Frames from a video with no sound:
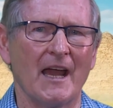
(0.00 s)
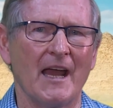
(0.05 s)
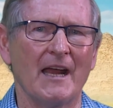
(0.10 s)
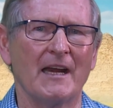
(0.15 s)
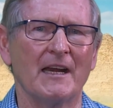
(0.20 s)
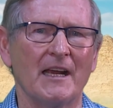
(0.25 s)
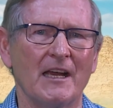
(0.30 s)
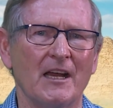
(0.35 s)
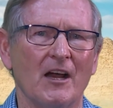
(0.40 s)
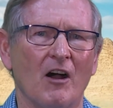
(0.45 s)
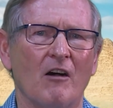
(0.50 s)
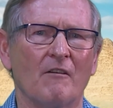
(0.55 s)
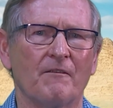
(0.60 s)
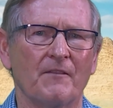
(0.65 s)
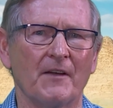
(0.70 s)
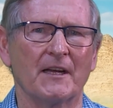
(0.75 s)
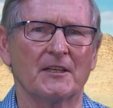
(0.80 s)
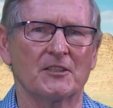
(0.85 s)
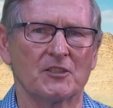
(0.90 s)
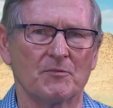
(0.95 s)
any of
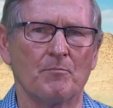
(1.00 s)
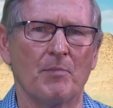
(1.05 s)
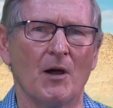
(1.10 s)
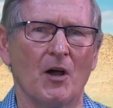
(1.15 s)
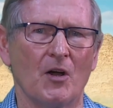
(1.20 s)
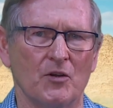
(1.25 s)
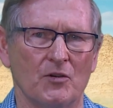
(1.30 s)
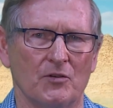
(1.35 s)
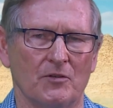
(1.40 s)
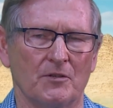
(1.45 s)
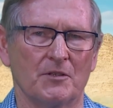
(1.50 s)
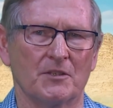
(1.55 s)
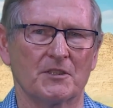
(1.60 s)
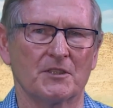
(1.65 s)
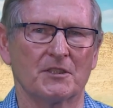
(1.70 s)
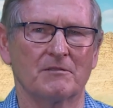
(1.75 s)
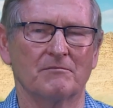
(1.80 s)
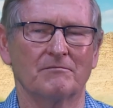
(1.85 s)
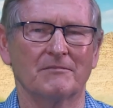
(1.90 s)
its bones,"